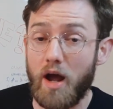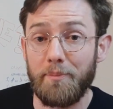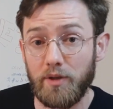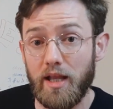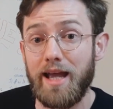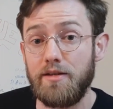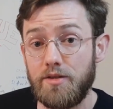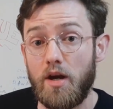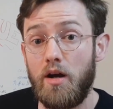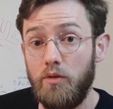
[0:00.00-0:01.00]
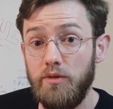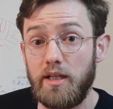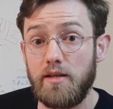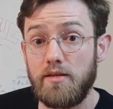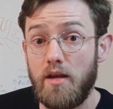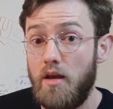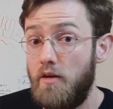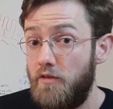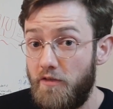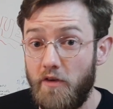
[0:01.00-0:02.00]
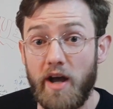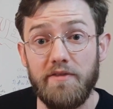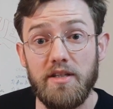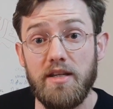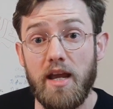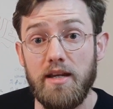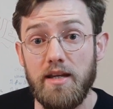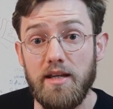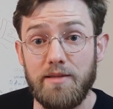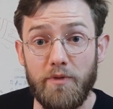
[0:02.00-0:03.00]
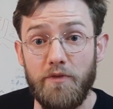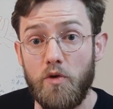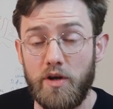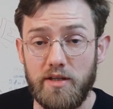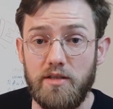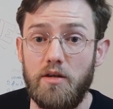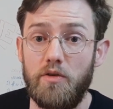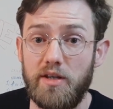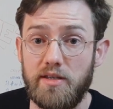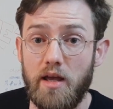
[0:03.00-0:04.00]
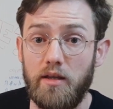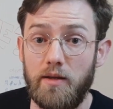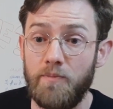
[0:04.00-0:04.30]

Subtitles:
I planned to hold this for 5 to 10 years before considering selling.